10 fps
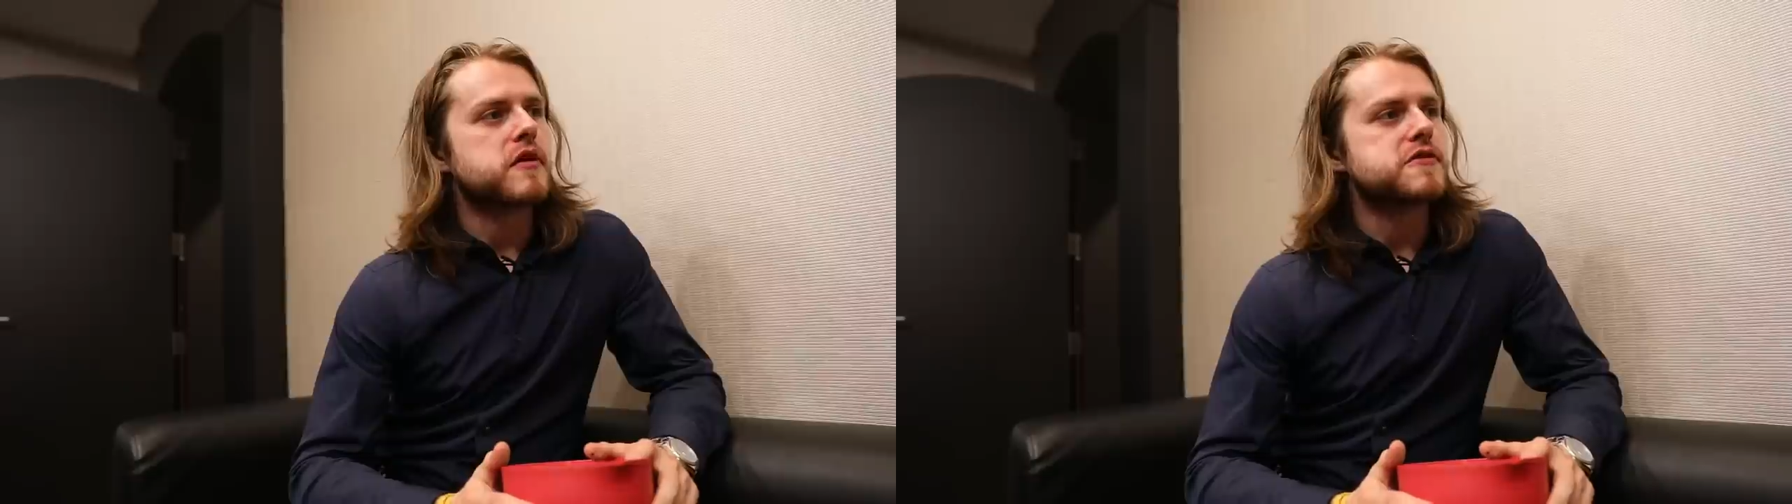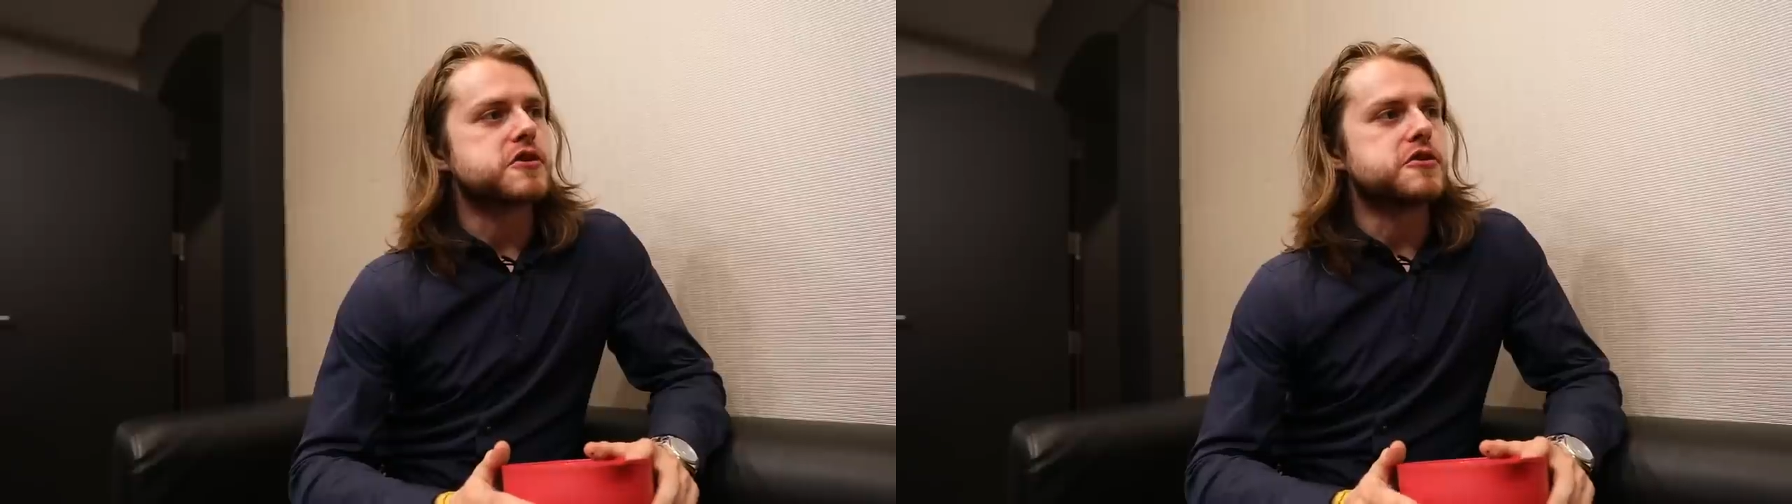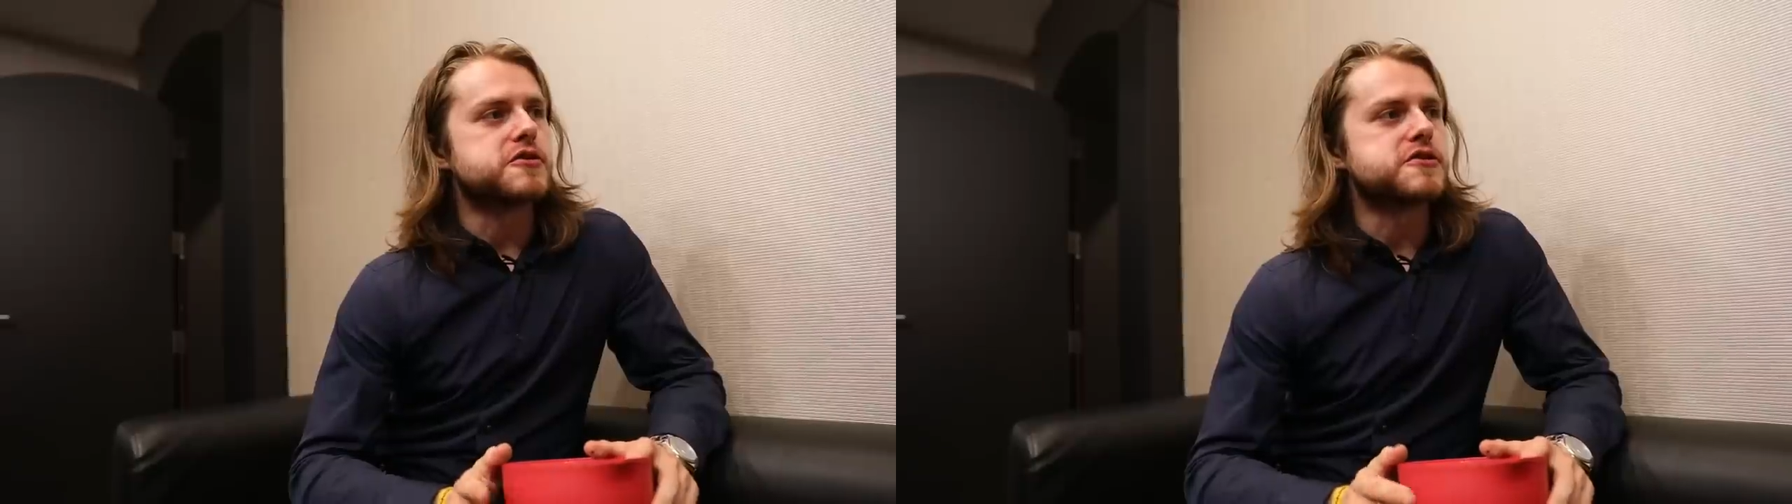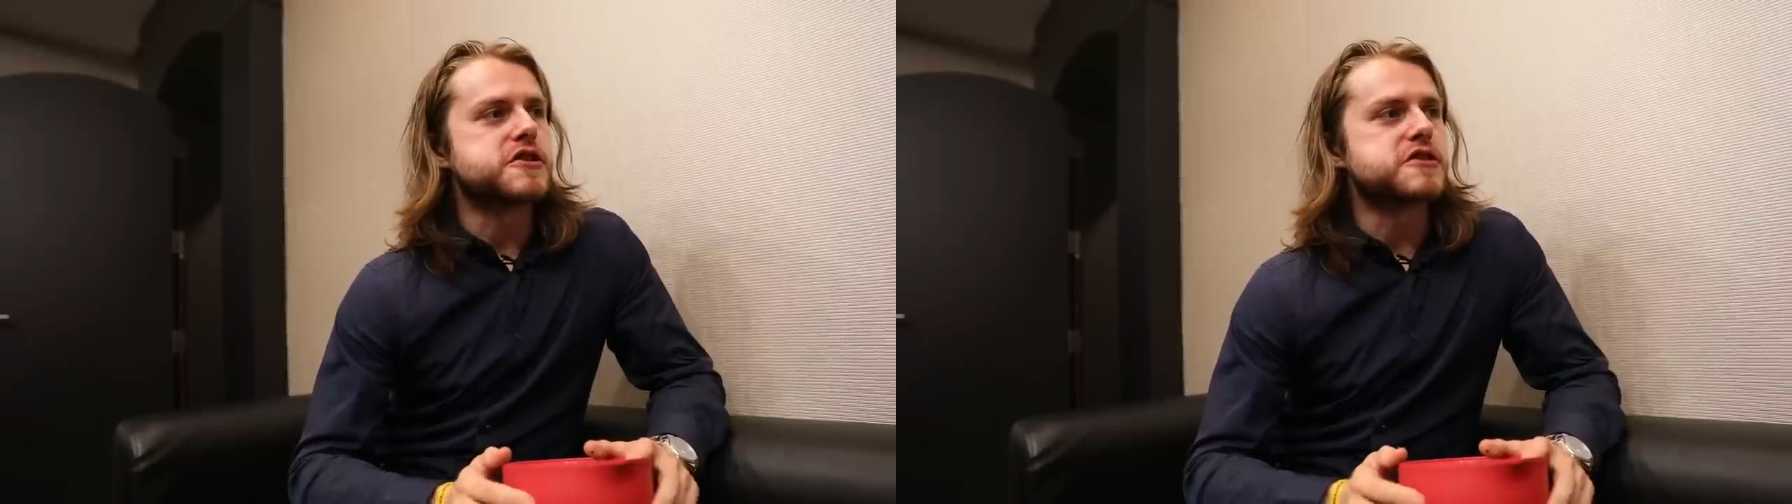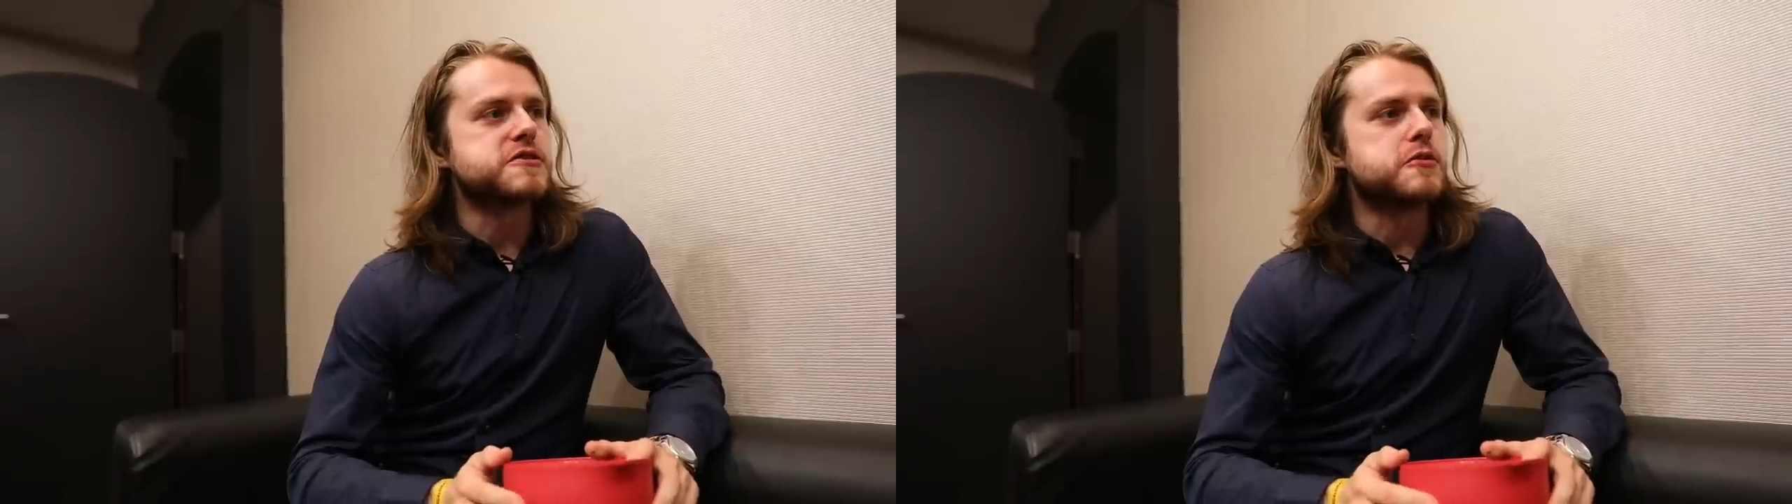So the
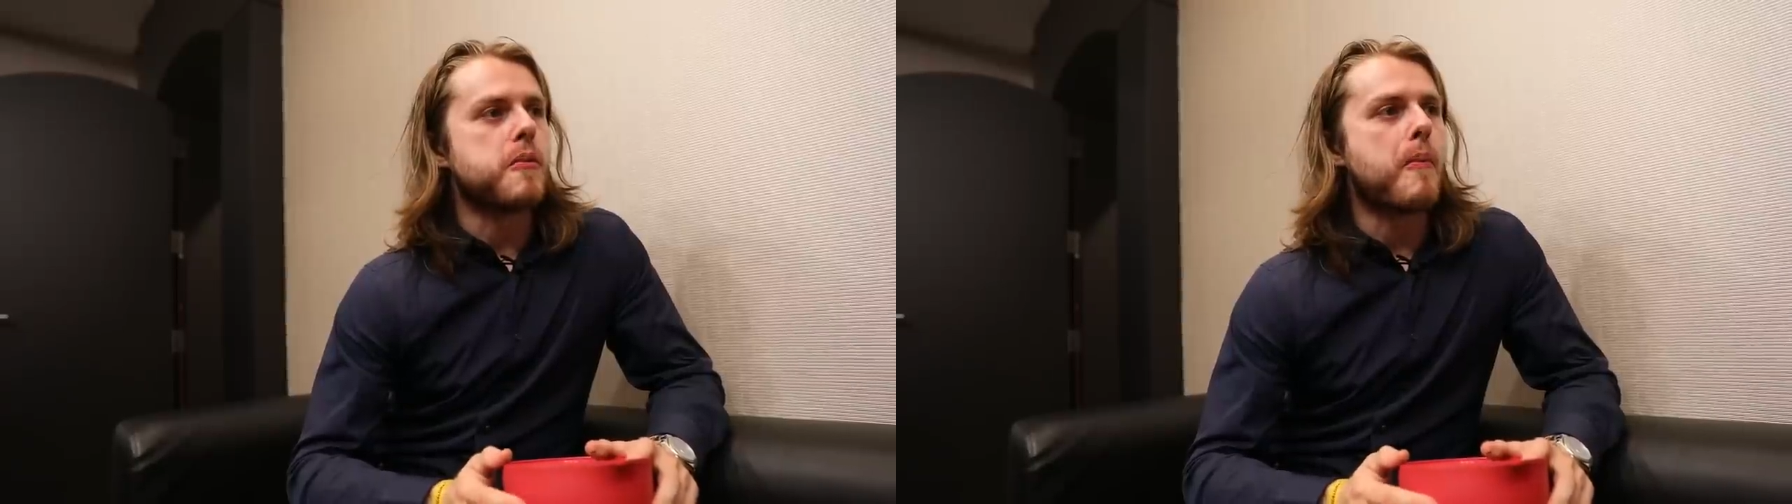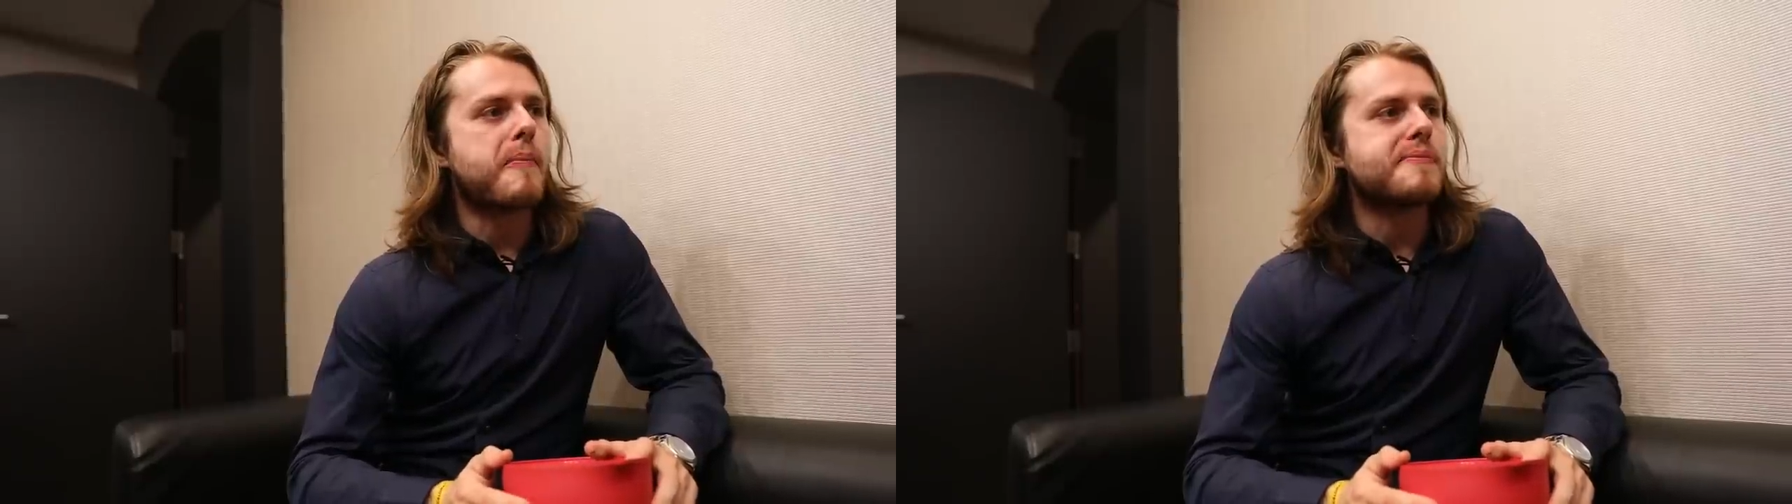61